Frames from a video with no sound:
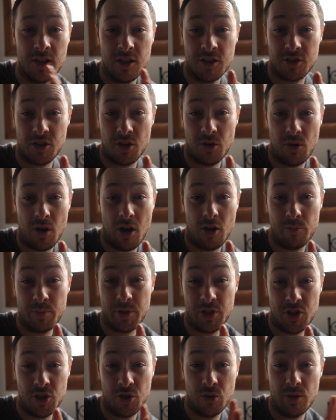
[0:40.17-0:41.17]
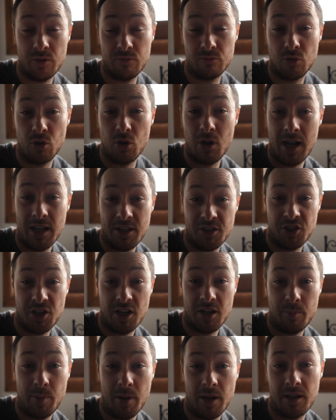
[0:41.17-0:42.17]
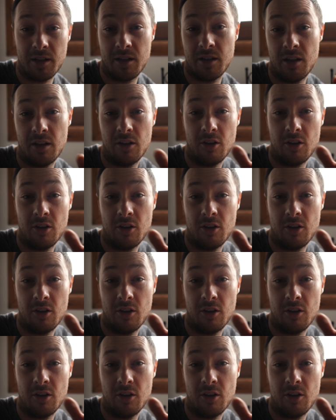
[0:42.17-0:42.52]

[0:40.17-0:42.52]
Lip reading: So I'll be shooting RAW and JPEG,